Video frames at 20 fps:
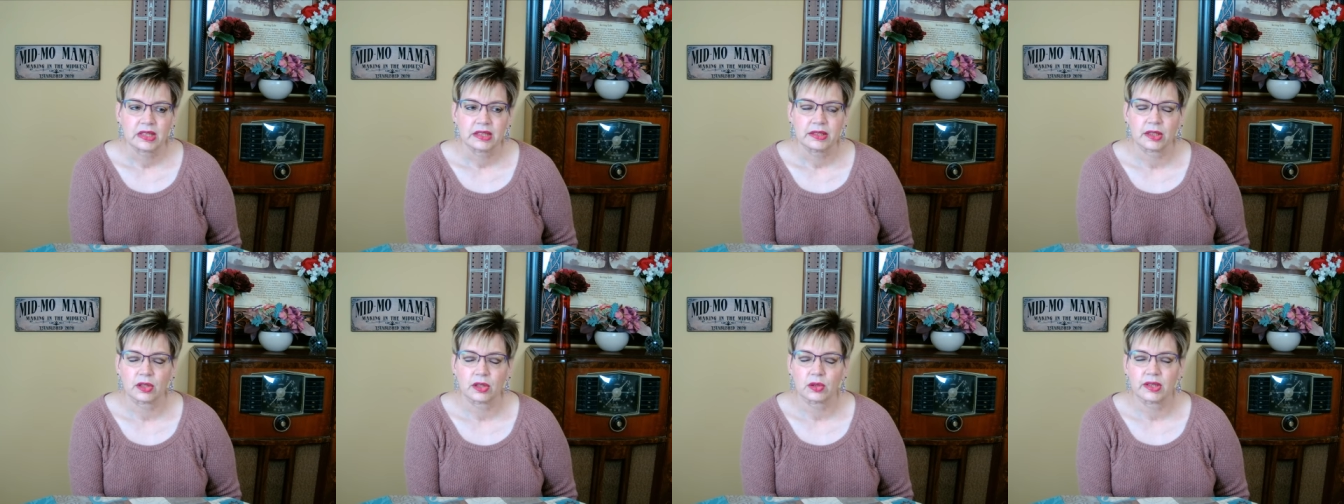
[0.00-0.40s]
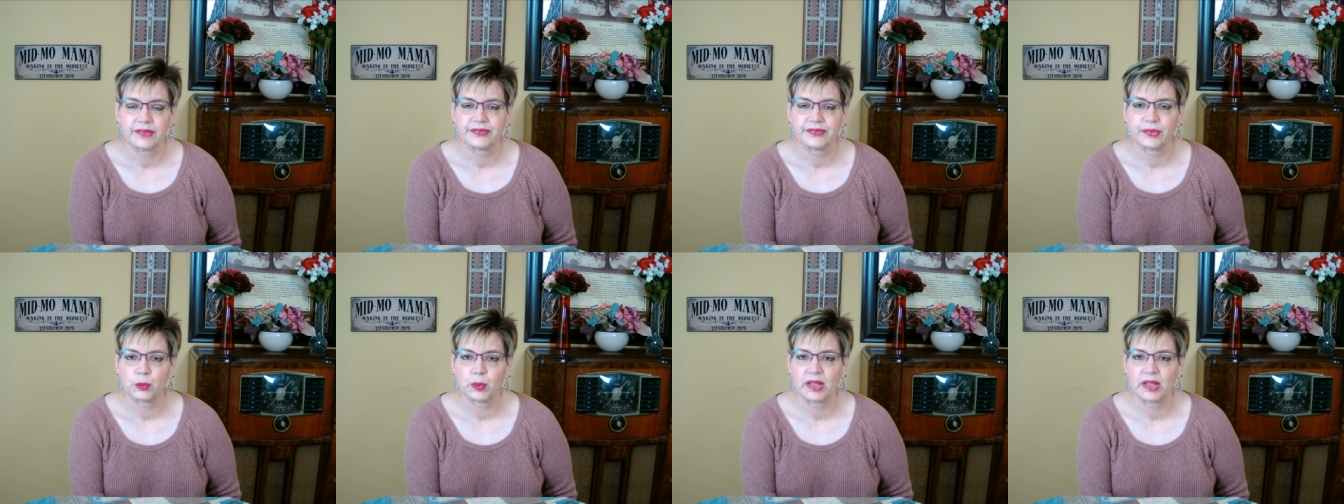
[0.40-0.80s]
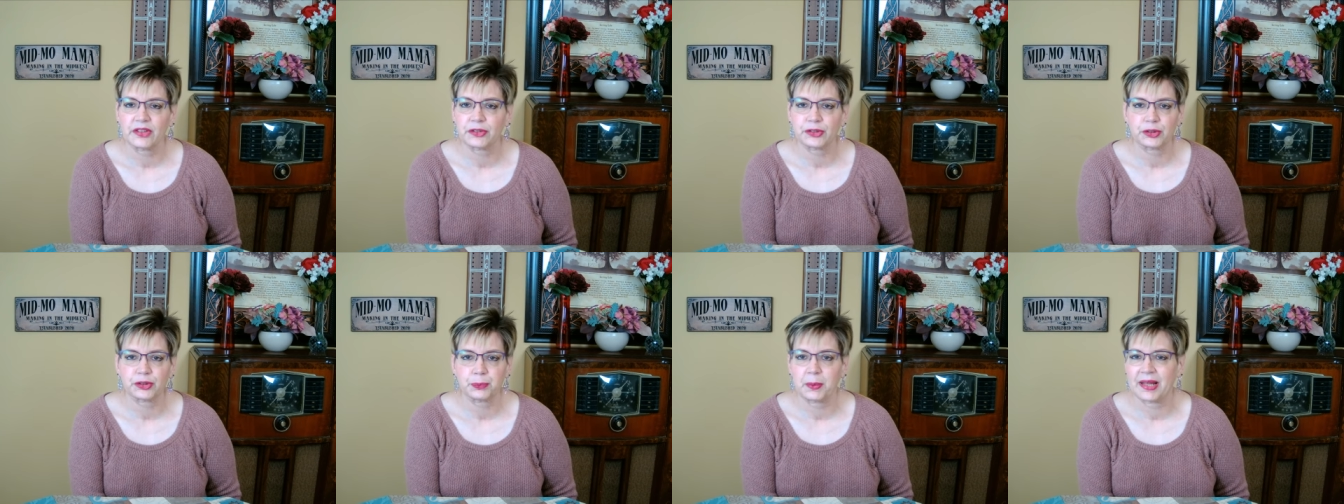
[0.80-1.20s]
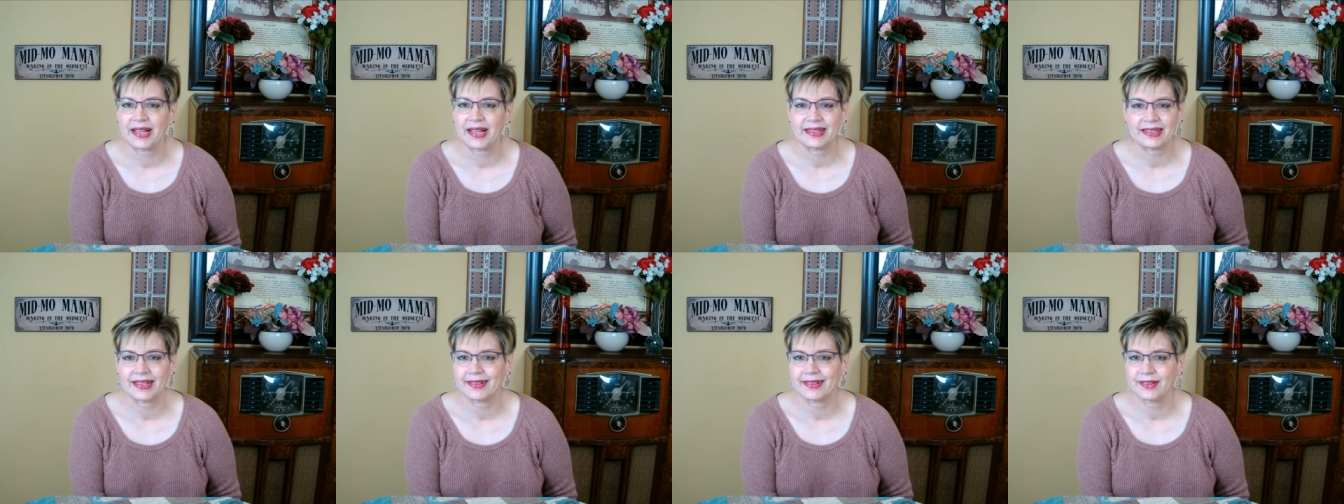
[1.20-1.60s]
You know, if the weather's
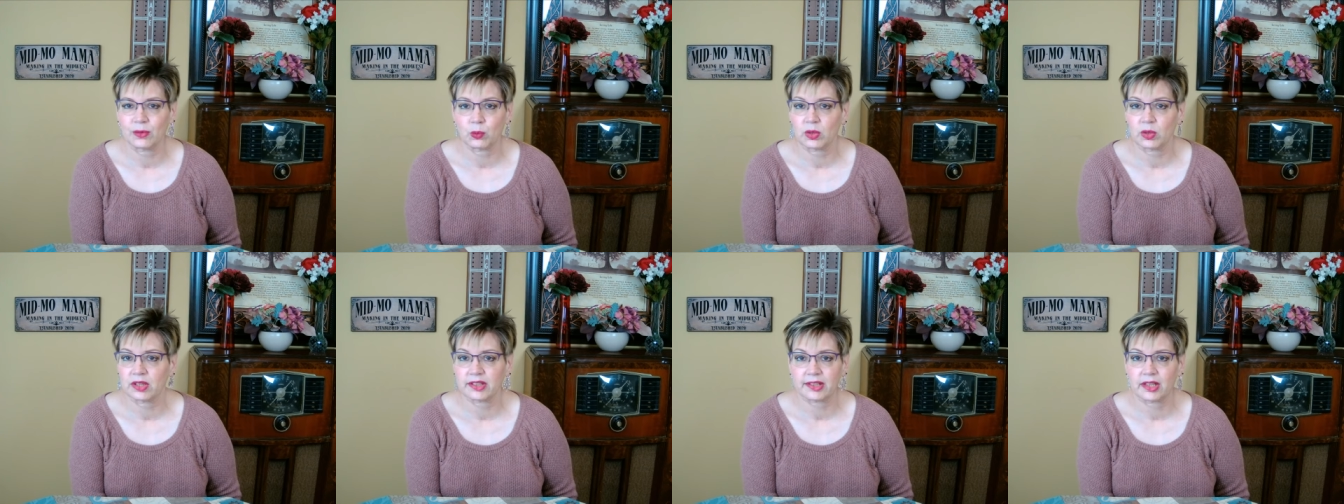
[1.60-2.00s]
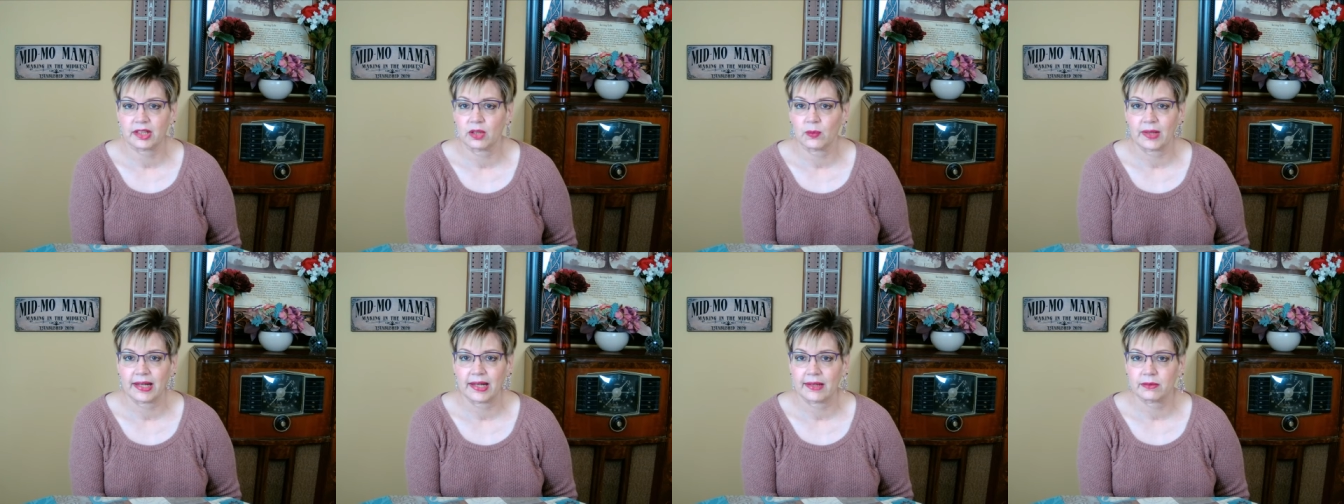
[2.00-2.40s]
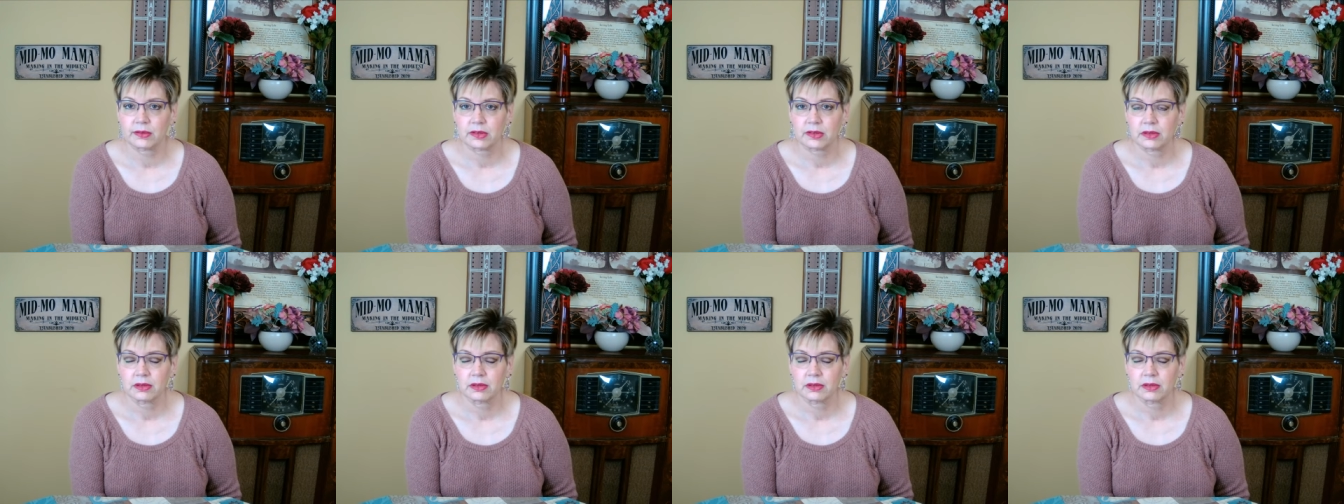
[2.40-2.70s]
bad, I don't want to go out.